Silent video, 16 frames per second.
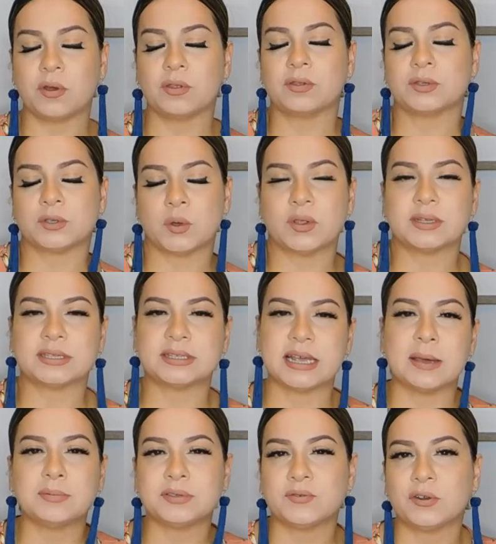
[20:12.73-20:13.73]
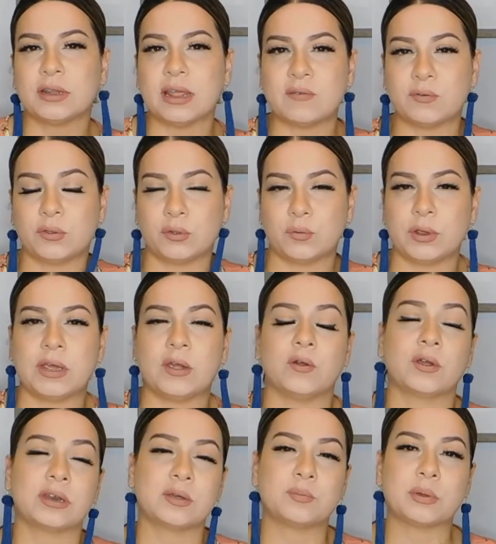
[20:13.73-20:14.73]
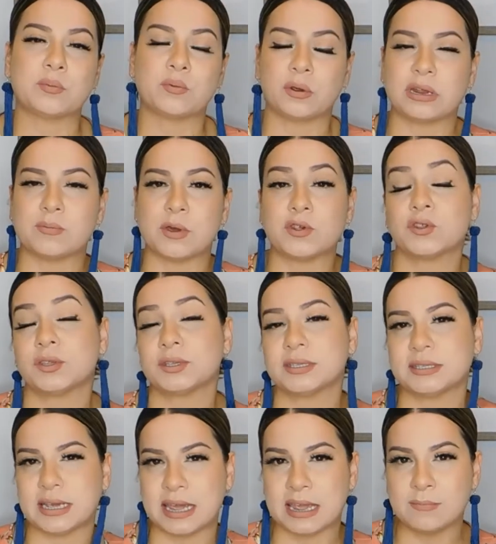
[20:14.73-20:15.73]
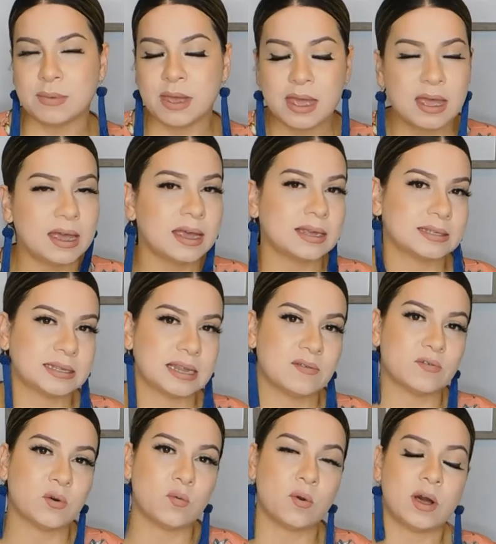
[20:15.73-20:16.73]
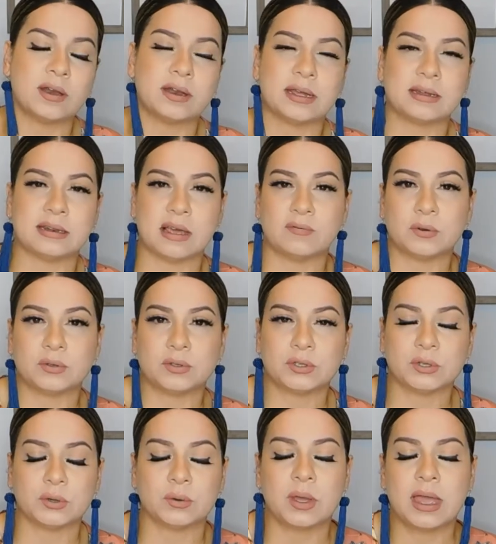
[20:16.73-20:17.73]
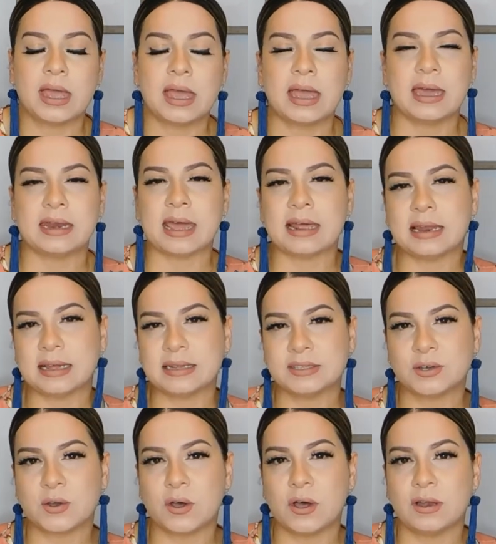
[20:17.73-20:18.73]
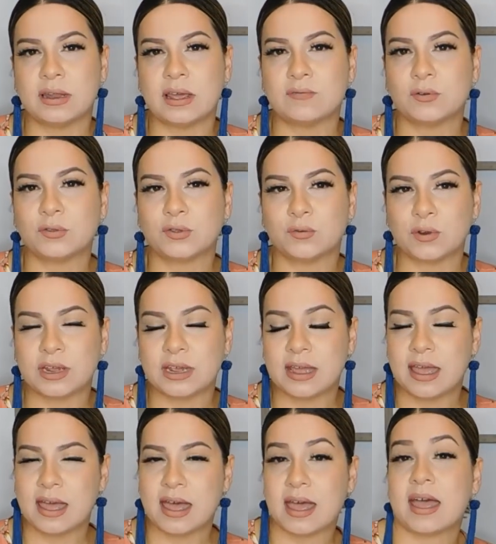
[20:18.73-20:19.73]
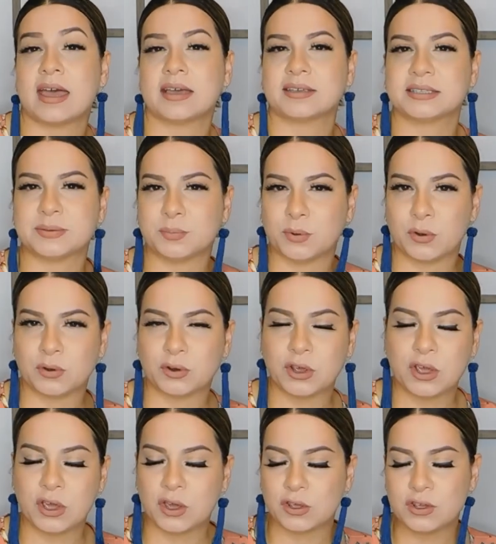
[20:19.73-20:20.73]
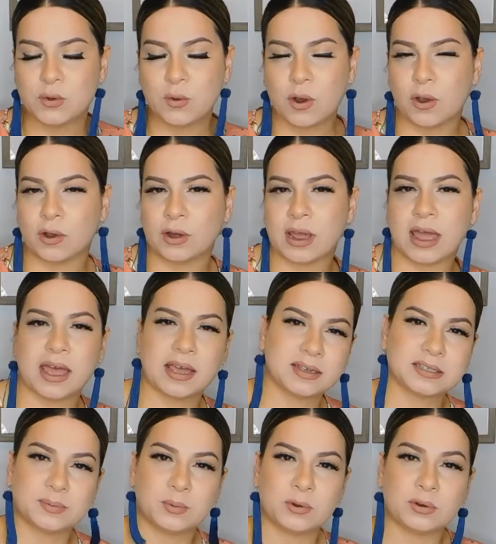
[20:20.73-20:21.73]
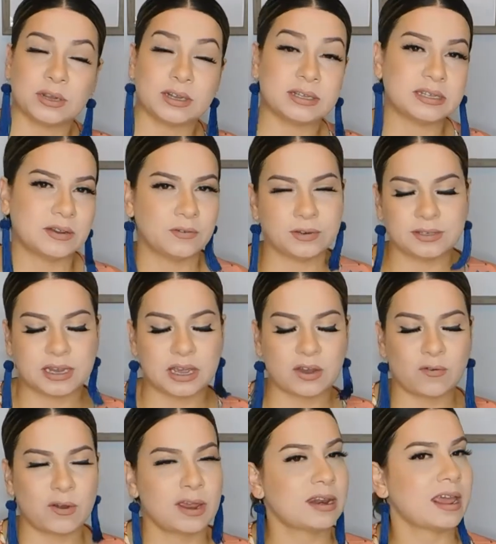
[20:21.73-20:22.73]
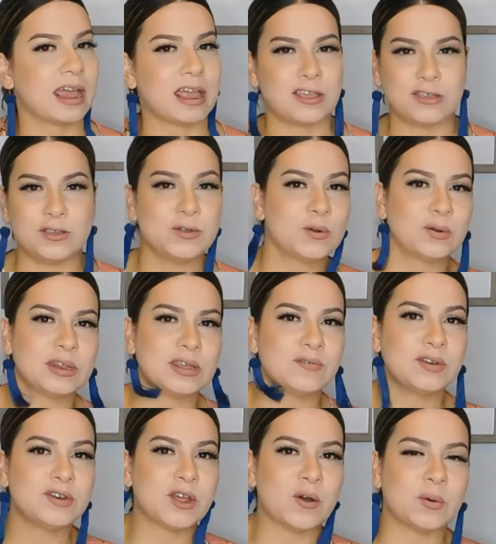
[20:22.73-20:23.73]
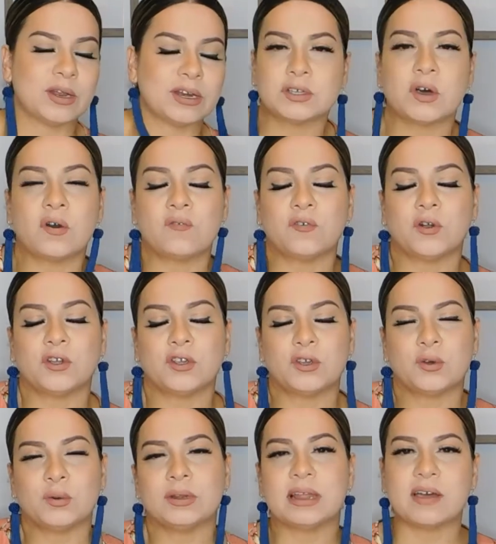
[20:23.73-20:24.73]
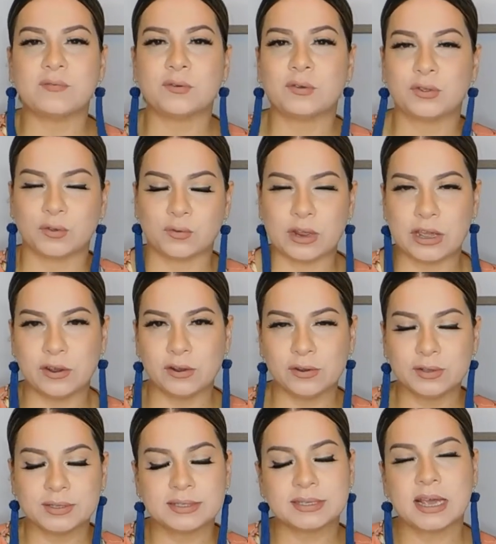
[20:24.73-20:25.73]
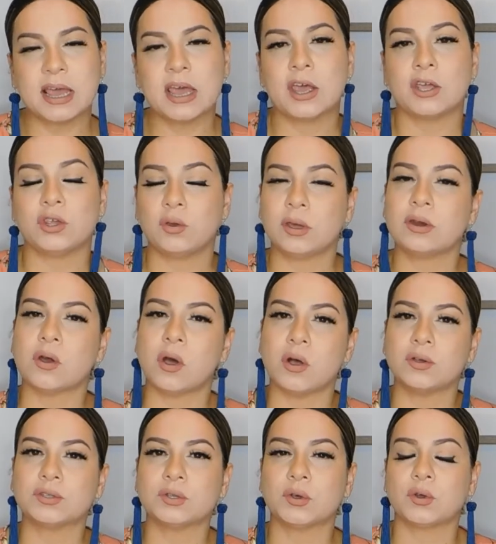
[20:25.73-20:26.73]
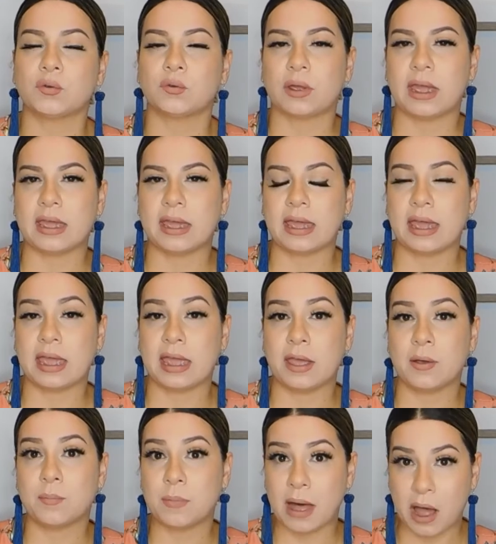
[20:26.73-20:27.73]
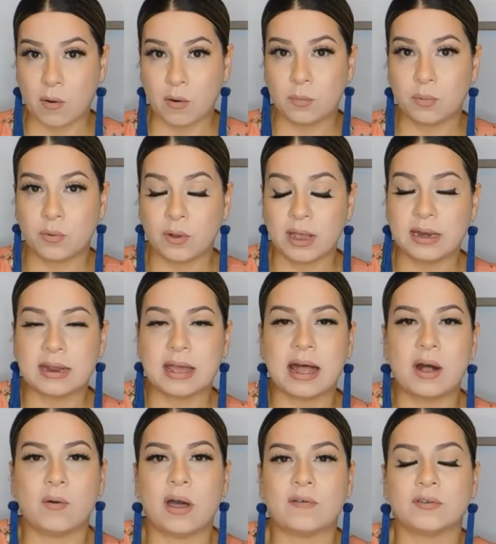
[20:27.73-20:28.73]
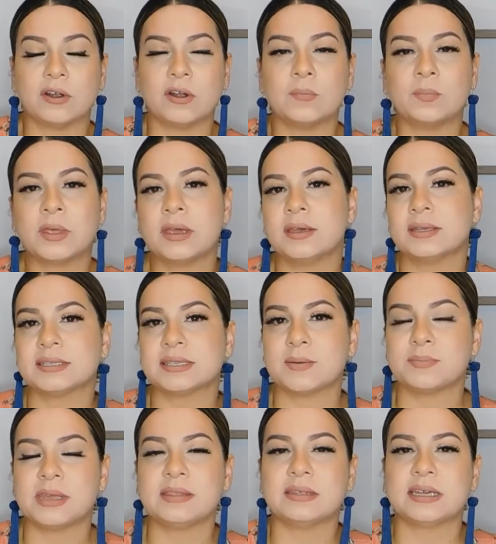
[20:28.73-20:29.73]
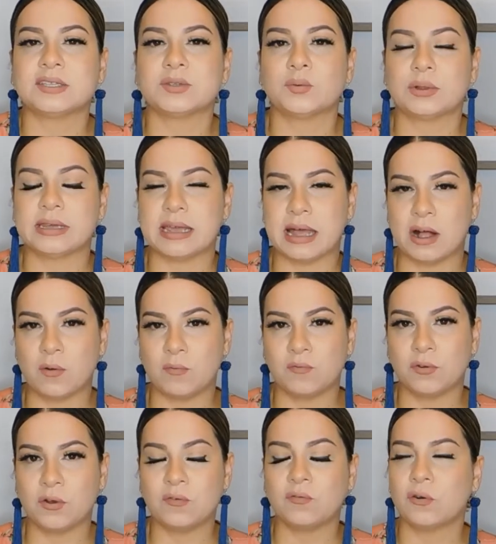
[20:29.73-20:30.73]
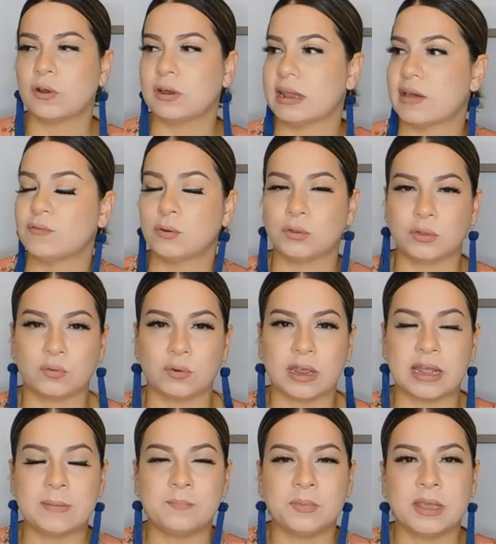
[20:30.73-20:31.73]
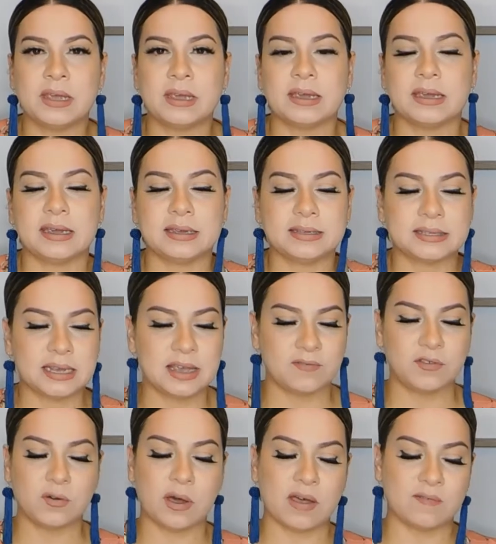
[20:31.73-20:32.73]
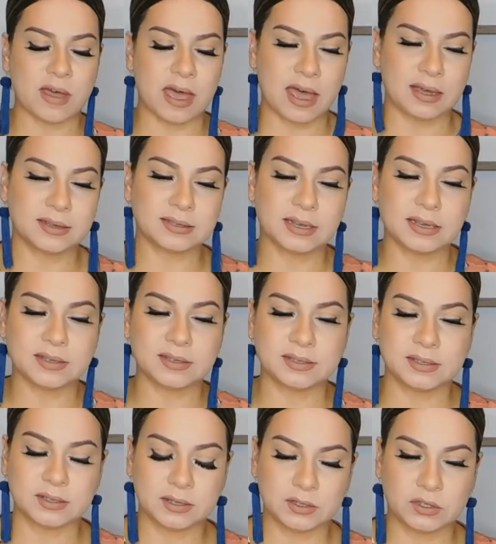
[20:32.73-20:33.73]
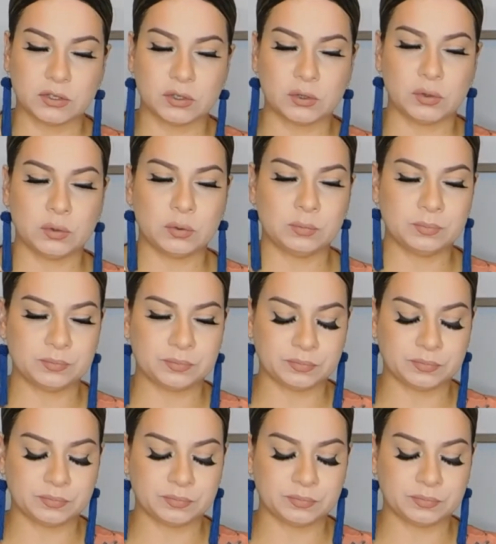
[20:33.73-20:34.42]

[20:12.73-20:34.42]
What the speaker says: So the steps for level 3 are going to be pretty much the same as level 1 and level 2. And I like to call level 3 expert. You are an expert interior decorator and you don't even know it. So for you level 3ers, you can also create a PowerPoint. However, something that's really helpful for level 3 is if you have access to